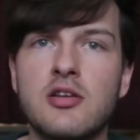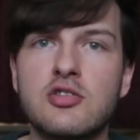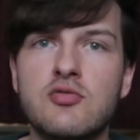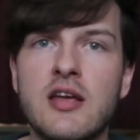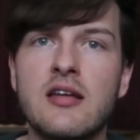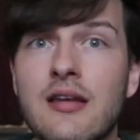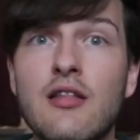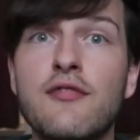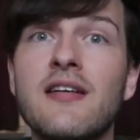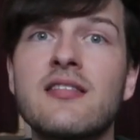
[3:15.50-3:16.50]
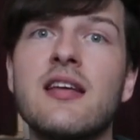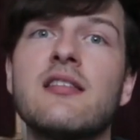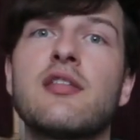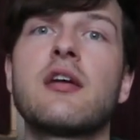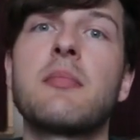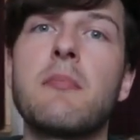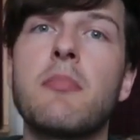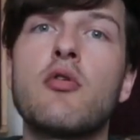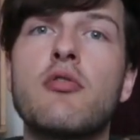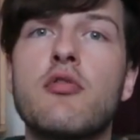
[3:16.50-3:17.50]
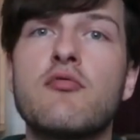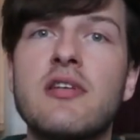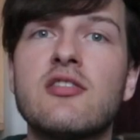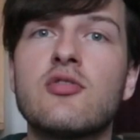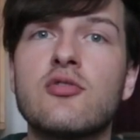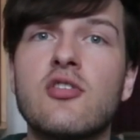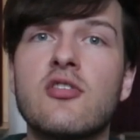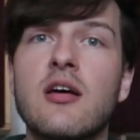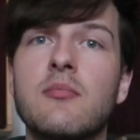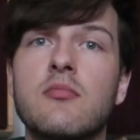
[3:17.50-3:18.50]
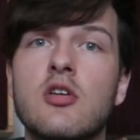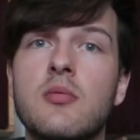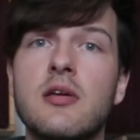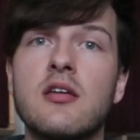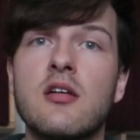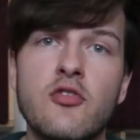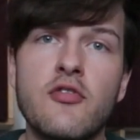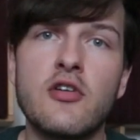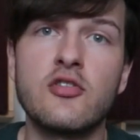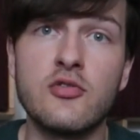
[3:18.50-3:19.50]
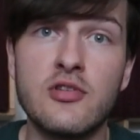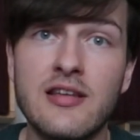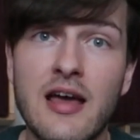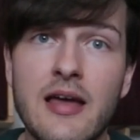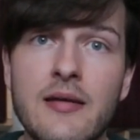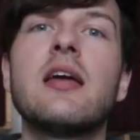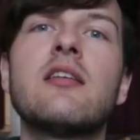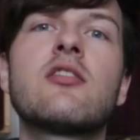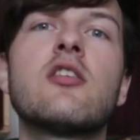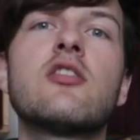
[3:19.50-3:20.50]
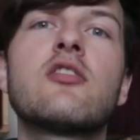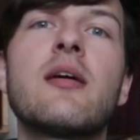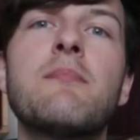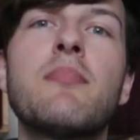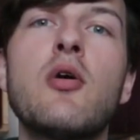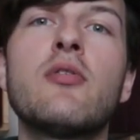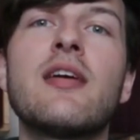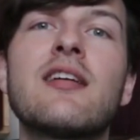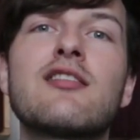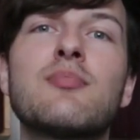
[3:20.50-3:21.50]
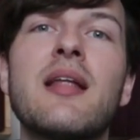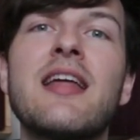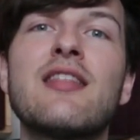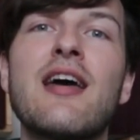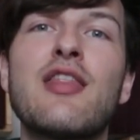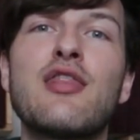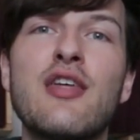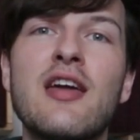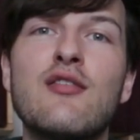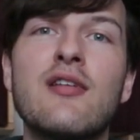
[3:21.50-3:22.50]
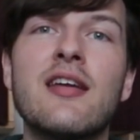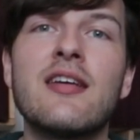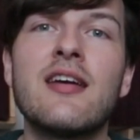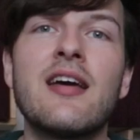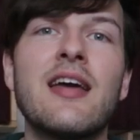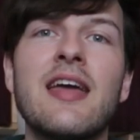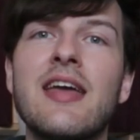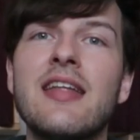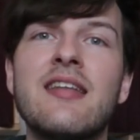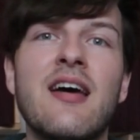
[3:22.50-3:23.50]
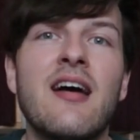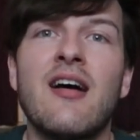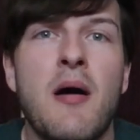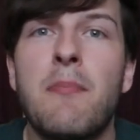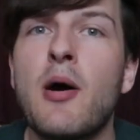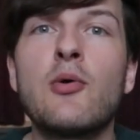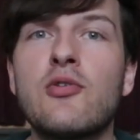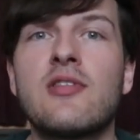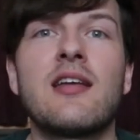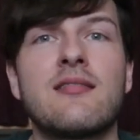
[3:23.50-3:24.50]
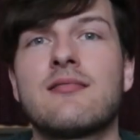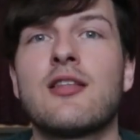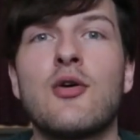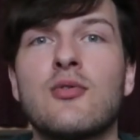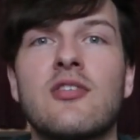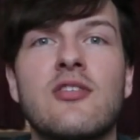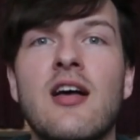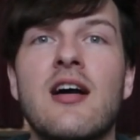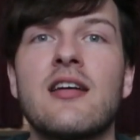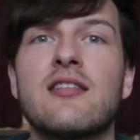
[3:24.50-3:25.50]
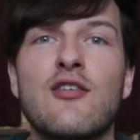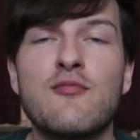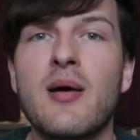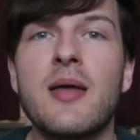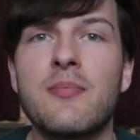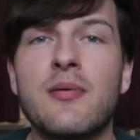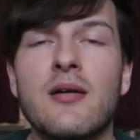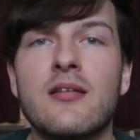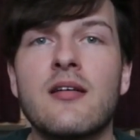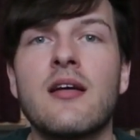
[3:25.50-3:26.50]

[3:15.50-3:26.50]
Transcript: must read. Now the fascinating thing about both of the resources I'm going to be referring to today is that they both explain their theory in a post-it note size of paper